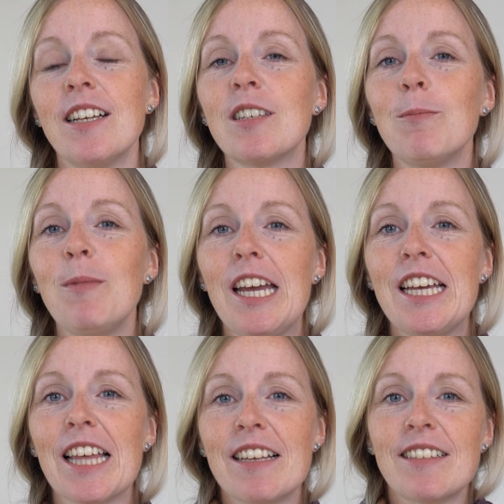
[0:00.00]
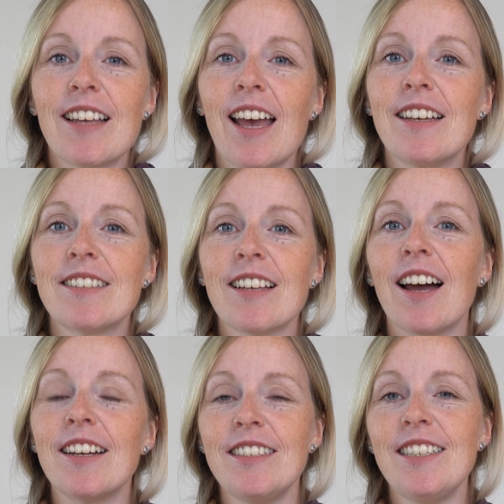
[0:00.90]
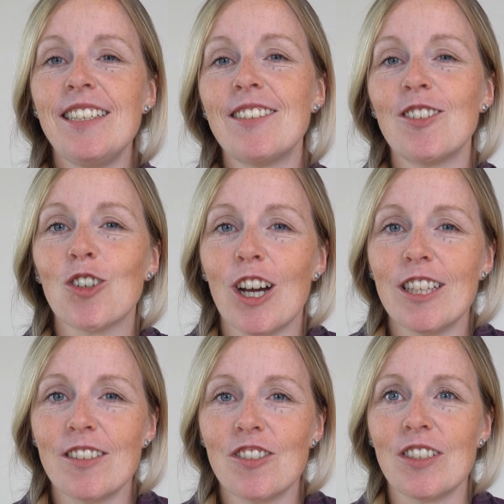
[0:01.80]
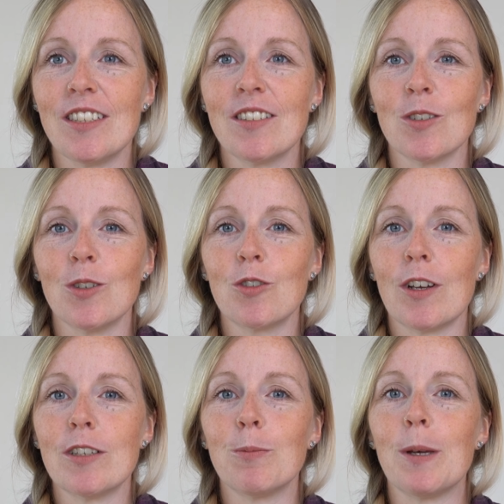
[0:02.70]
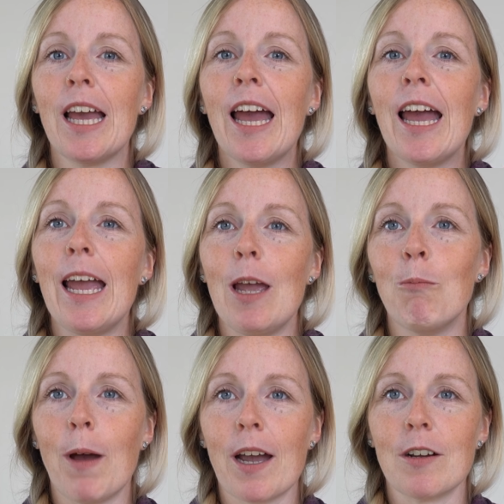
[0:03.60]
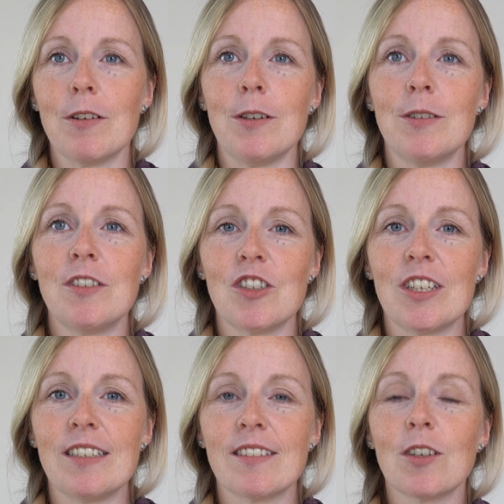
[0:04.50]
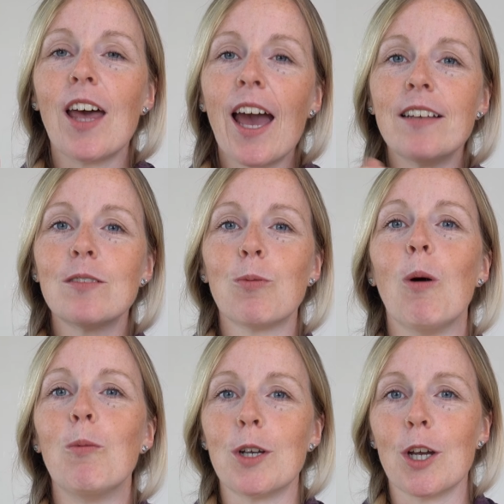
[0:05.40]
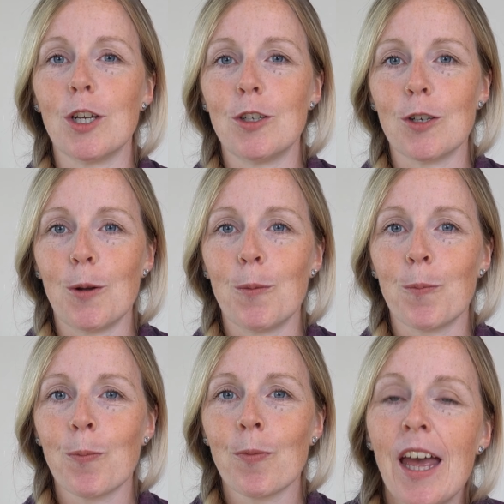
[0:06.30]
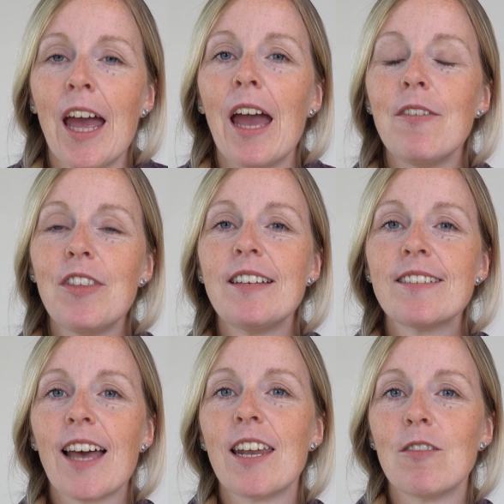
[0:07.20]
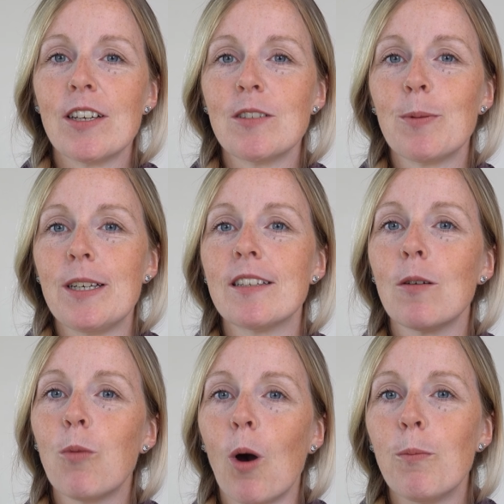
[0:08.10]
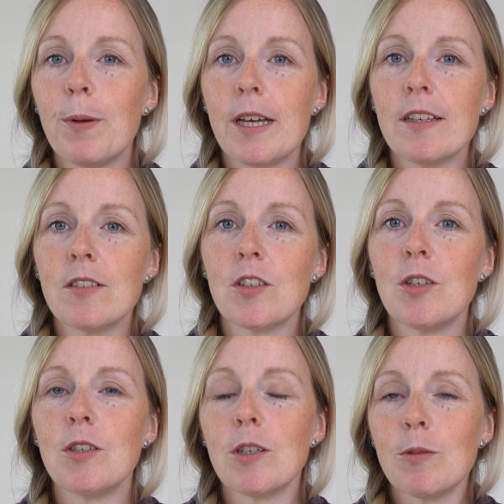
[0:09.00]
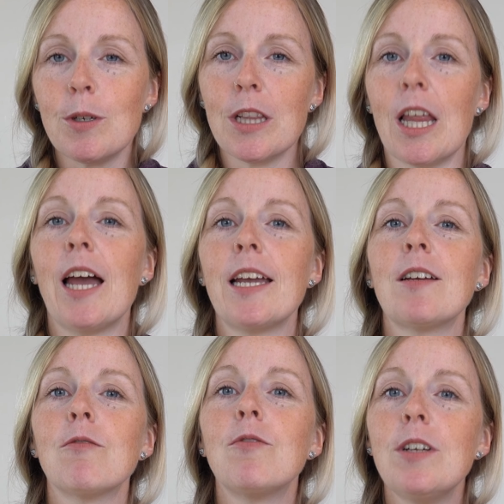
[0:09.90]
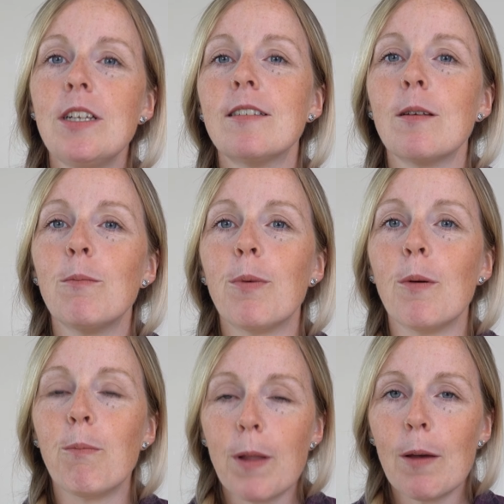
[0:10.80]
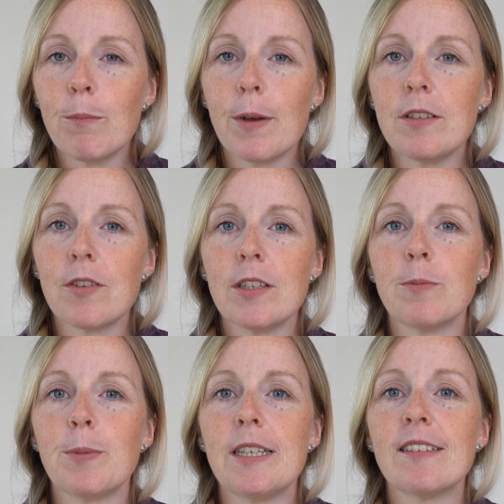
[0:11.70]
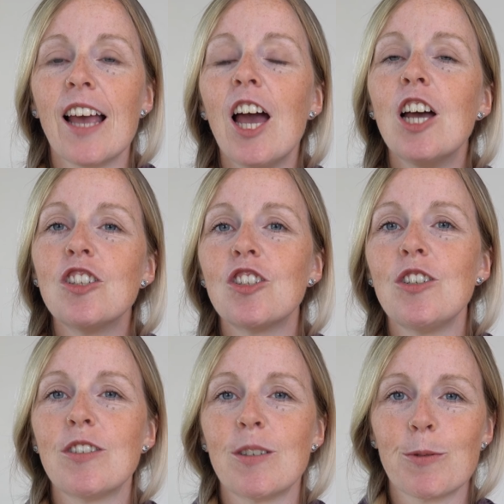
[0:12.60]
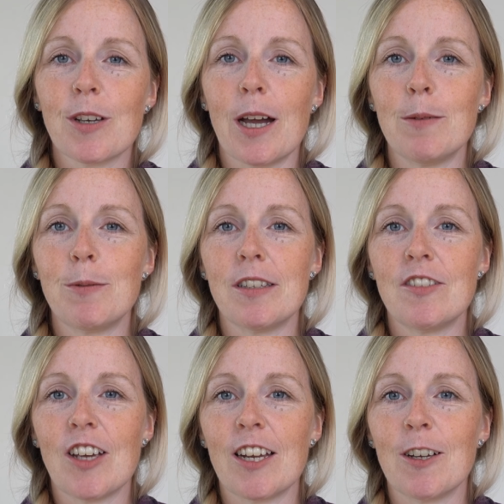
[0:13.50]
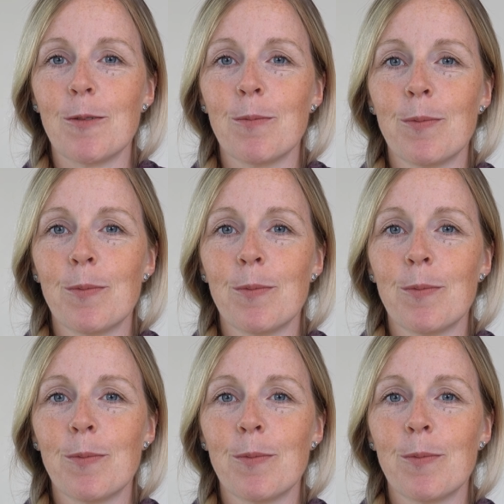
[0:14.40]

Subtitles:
To me, that says I need to try this cheese sauce recipe in macaroni cheese. So that is what we're going to do. If these kind of recipes are what appeals to you, you like really simple plant-based recipes, do subscribe to the channel.